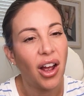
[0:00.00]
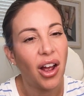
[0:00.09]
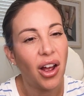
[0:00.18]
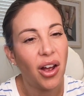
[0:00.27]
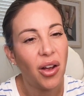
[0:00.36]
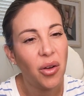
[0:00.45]

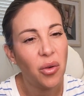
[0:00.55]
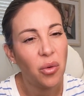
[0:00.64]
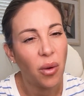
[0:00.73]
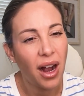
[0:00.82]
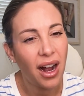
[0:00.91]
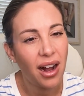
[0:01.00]
Oh,
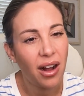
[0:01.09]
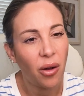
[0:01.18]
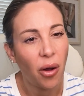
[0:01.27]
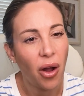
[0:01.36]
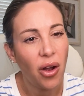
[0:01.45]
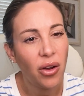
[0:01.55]
wow.
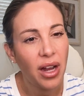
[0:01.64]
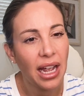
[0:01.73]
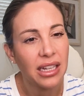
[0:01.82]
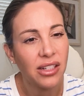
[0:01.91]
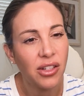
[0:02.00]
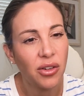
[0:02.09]
Okay,
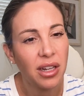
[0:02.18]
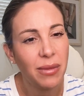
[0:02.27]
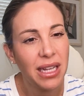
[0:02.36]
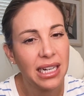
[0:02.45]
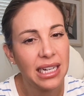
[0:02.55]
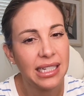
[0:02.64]
so give me
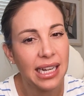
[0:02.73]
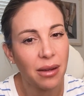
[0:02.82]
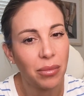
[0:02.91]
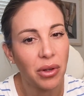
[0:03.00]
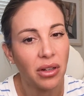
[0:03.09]
an example.